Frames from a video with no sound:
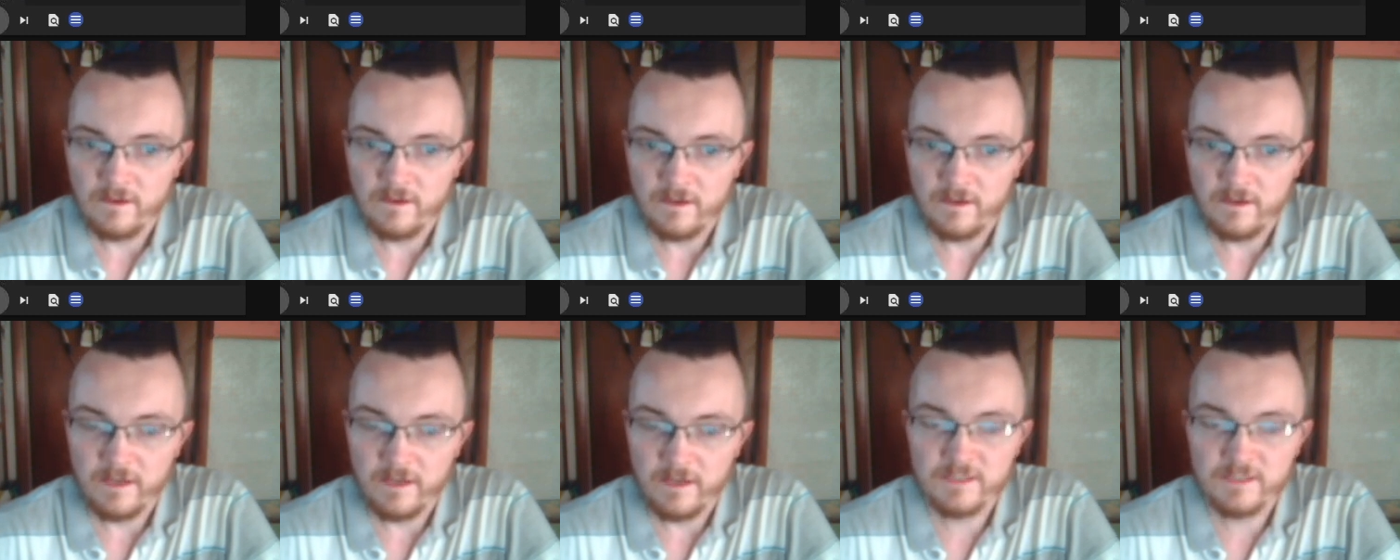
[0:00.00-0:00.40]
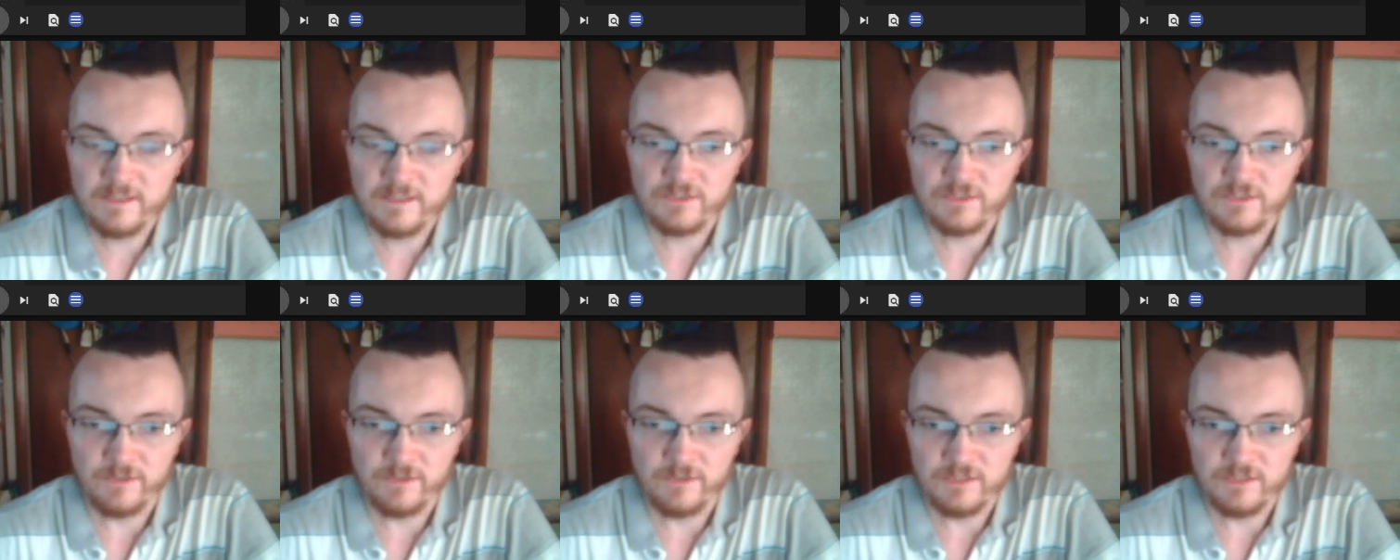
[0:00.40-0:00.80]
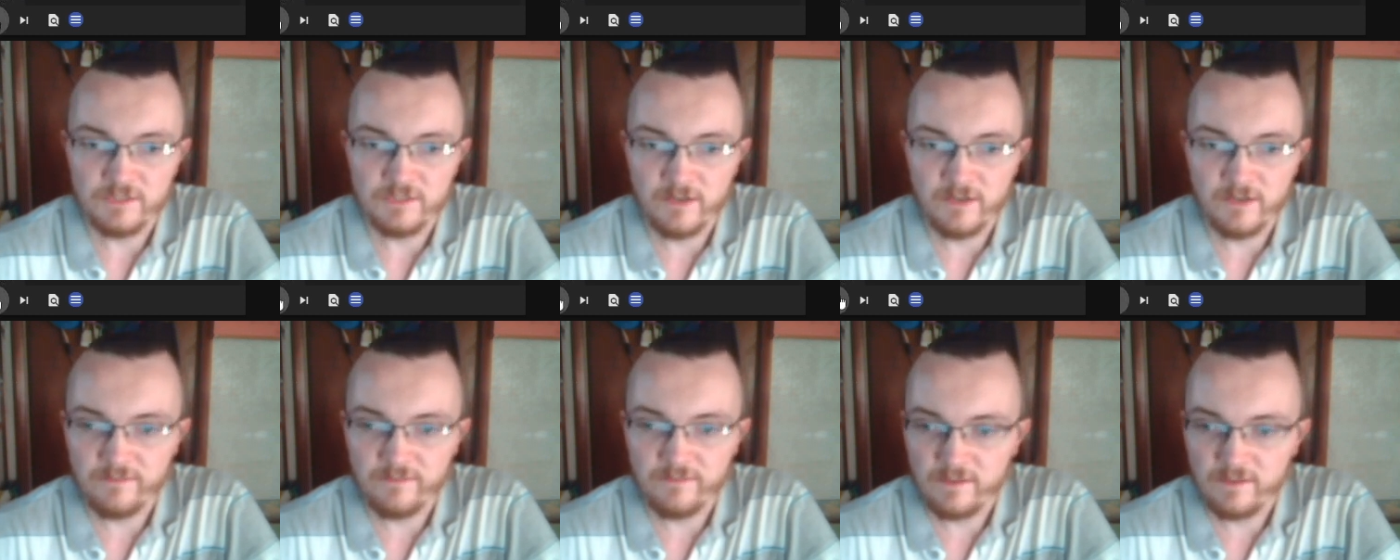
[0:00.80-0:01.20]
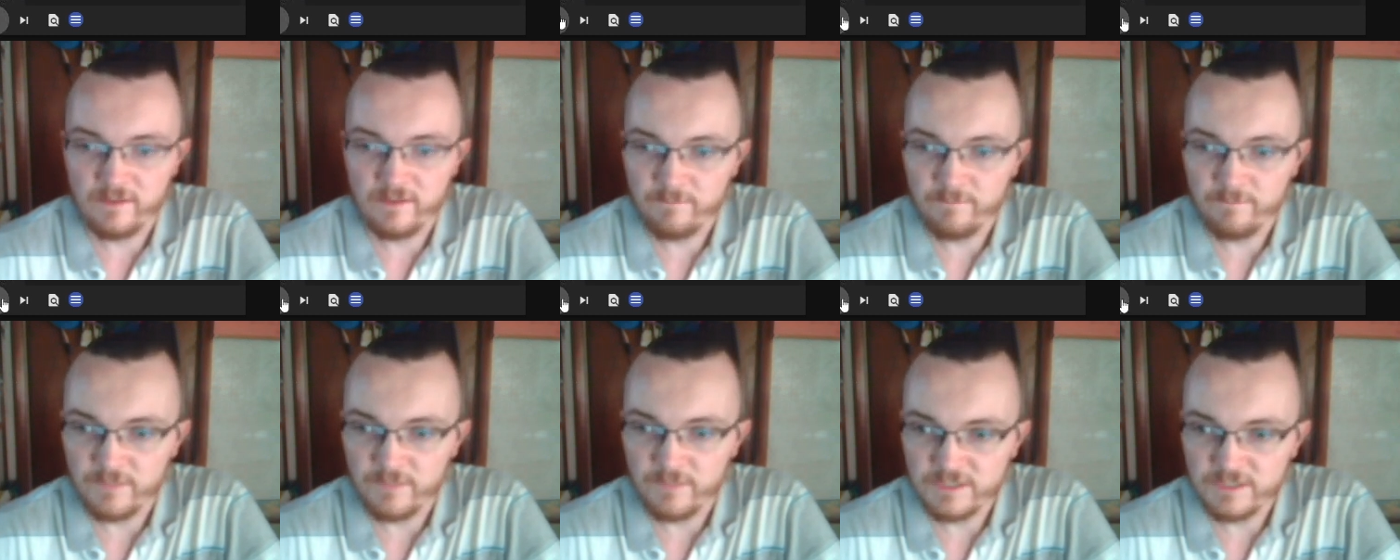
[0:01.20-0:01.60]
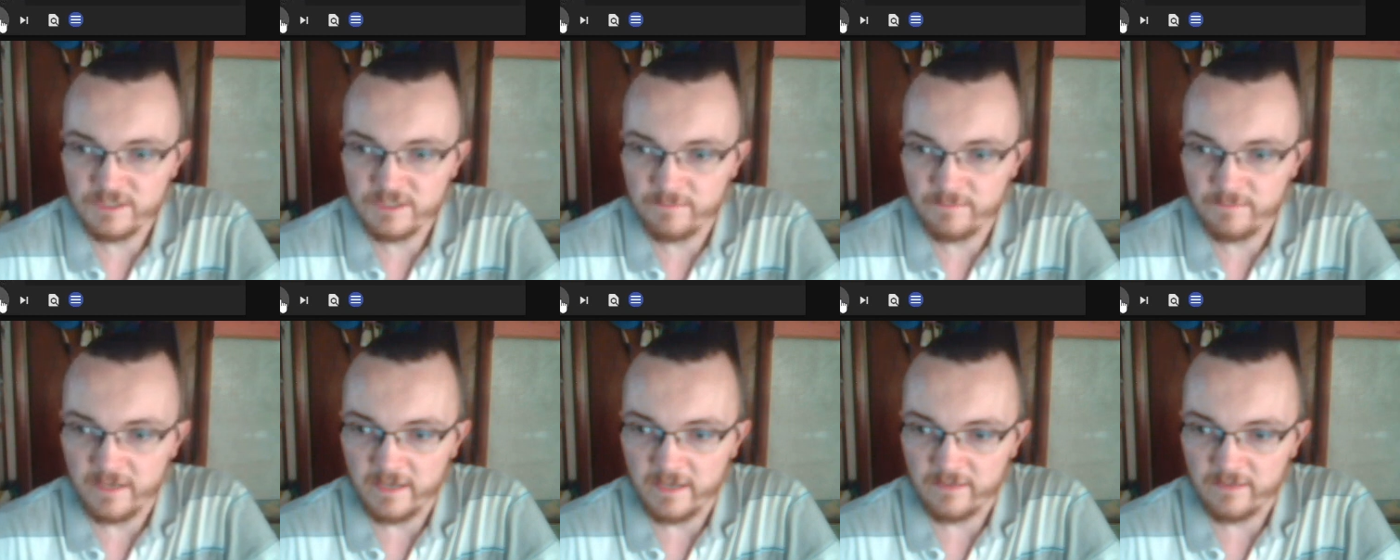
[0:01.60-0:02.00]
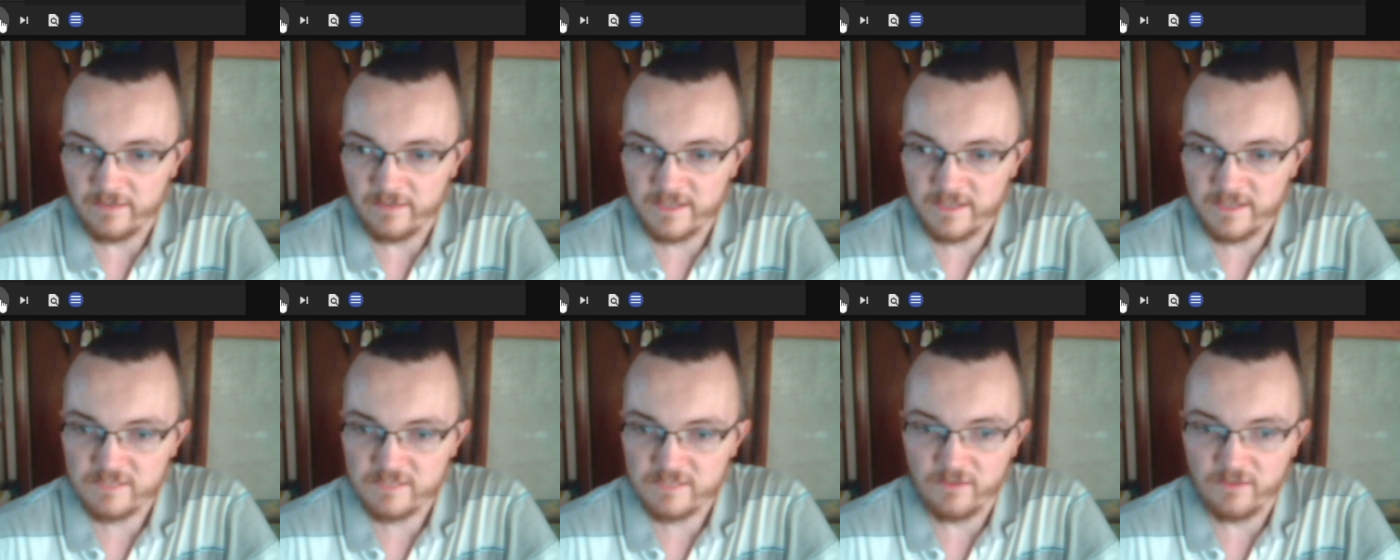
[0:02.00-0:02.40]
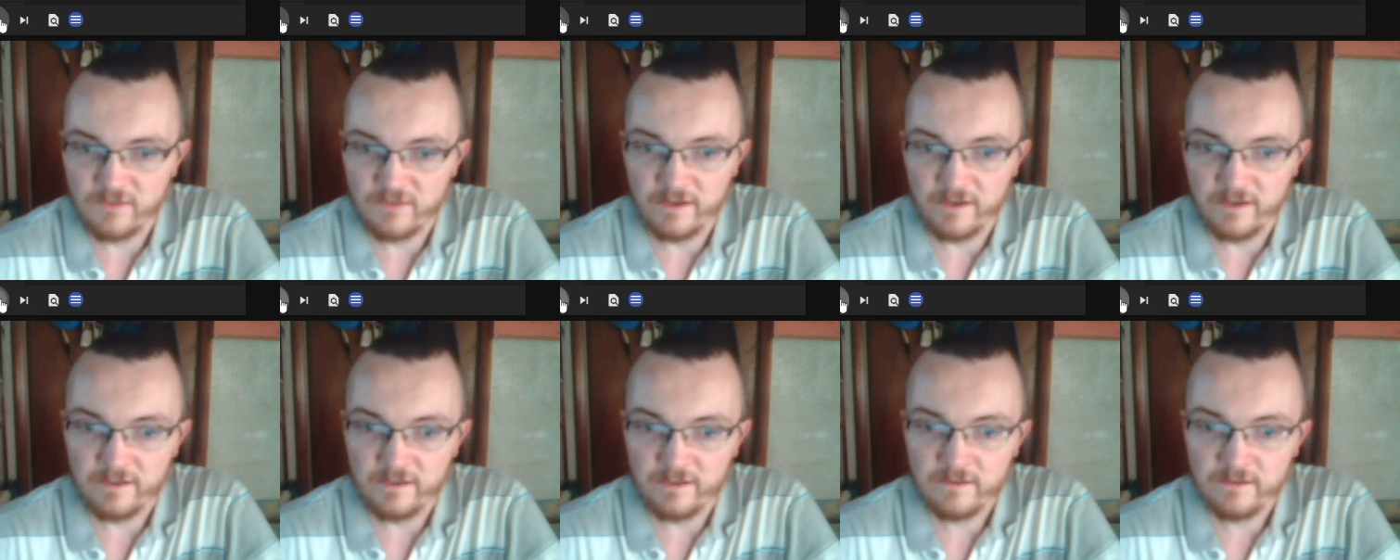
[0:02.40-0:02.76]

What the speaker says: h3, driving the bishop back. That's fine.